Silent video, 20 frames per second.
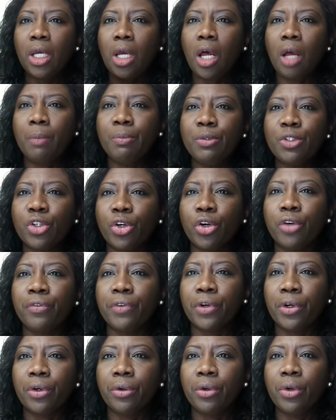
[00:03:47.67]

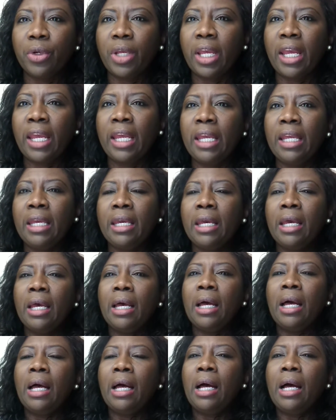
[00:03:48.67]
observer, okay?
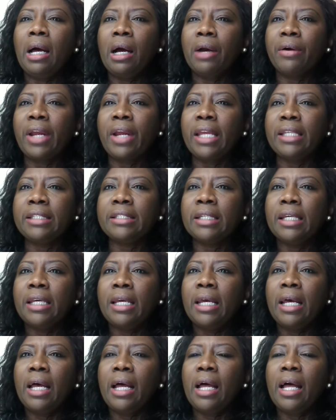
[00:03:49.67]
All right.
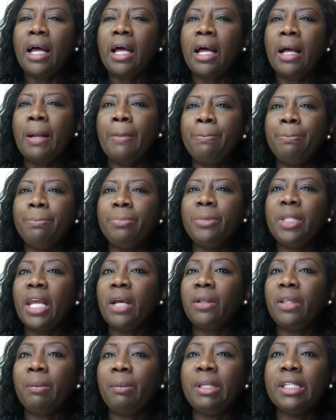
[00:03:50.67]

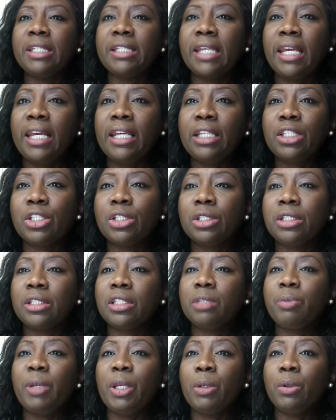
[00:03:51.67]
Now let me
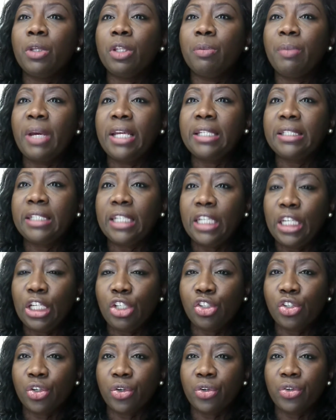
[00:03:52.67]
speak with my
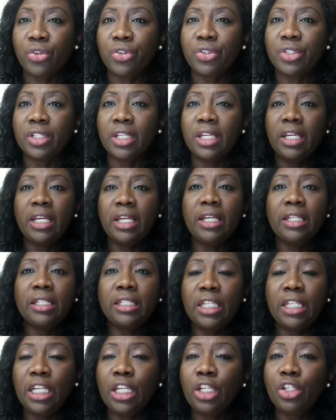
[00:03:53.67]
teachers.
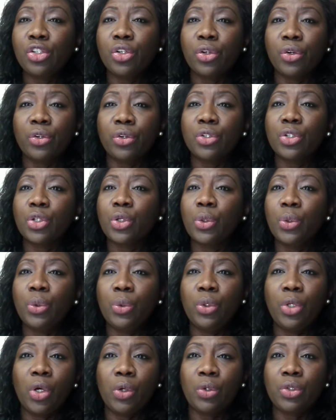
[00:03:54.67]
Teachers,
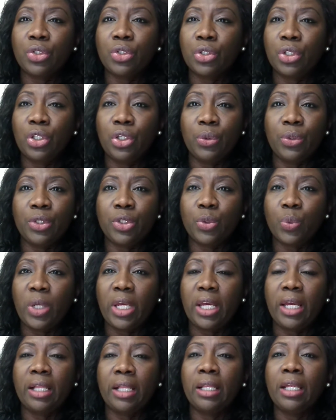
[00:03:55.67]
kudos to you as
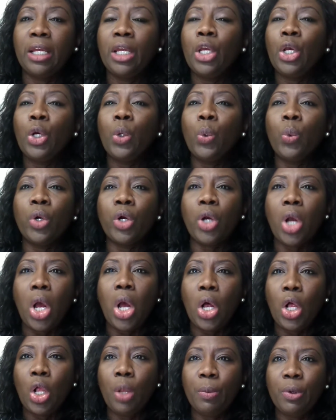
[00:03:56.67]
well. We're
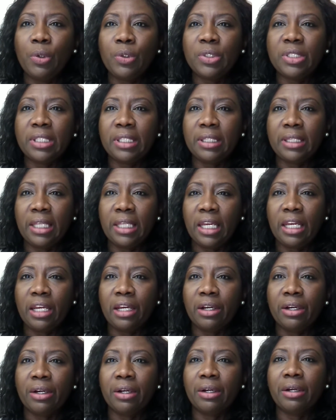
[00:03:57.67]
almost
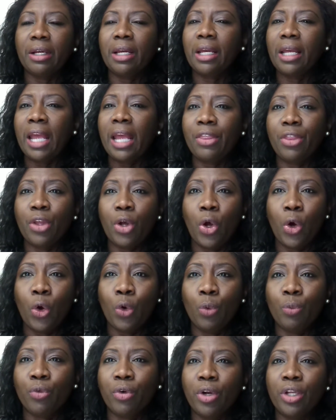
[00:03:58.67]
there at the
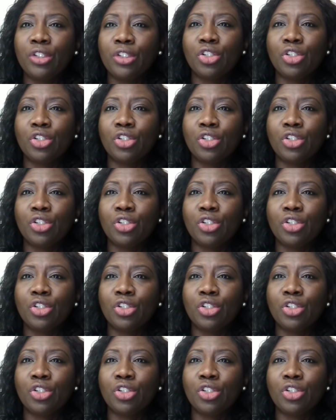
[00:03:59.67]
home run